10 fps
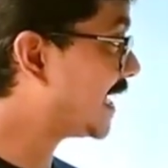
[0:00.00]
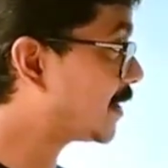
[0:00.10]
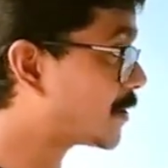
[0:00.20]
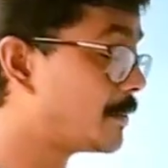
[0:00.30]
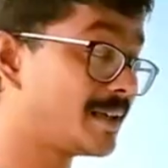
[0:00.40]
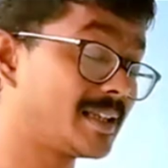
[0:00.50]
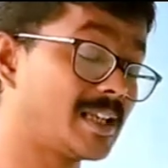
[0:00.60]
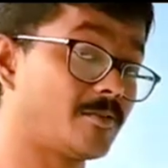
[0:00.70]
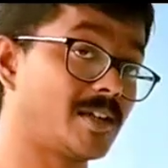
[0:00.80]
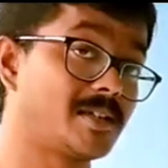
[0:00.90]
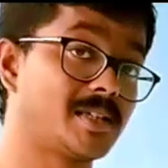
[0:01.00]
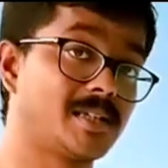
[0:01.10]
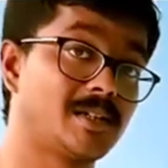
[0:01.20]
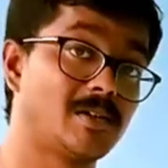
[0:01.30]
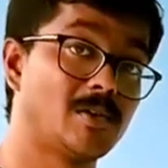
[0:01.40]
electromeric
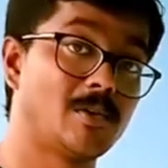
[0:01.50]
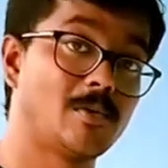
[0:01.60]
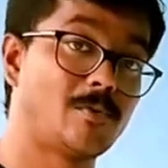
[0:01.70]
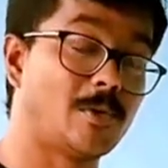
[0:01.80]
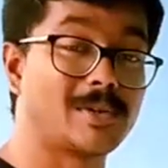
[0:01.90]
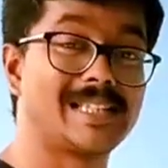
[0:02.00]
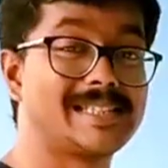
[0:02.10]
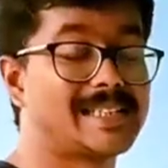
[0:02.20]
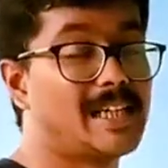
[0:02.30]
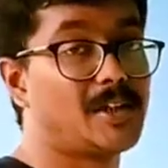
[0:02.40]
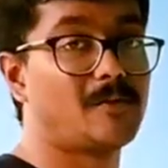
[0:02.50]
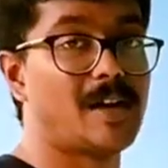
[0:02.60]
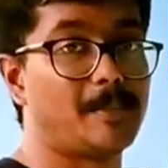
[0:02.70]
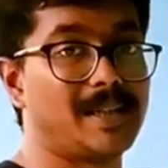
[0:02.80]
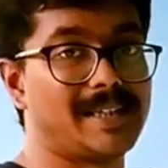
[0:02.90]
effect for these kind of
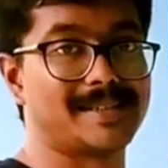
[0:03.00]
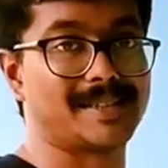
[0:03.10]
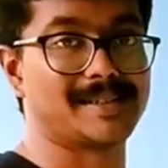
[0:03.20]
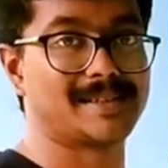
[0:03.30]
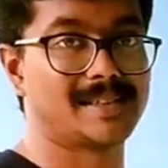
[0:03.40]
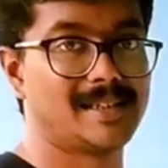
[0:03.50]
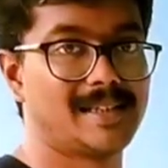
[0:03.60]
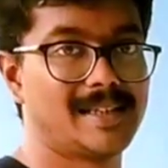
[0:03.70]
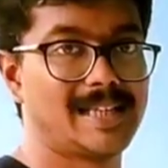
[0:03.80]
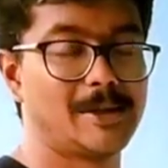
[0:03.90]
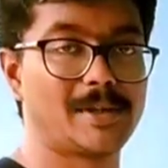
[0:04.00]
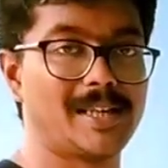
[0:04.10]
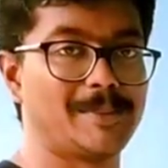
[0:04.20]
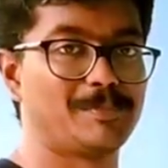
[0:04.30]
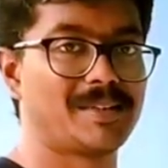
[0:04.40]
applications.
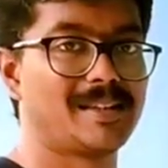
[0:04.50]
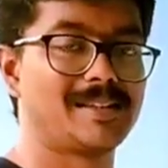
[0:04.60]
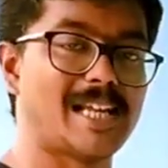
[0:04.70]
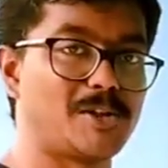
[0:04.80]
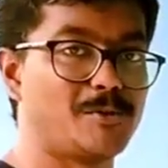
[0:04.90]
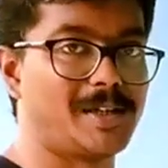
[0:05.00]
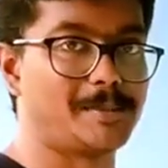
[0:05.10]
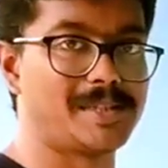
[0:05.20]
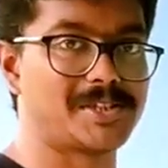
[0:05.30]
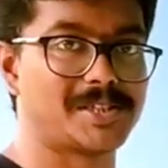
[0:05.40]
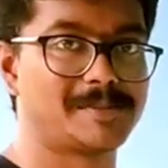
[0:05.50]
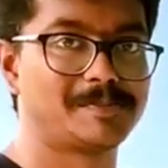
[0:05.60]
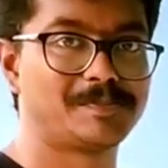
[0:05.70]
Okay, thank you very much.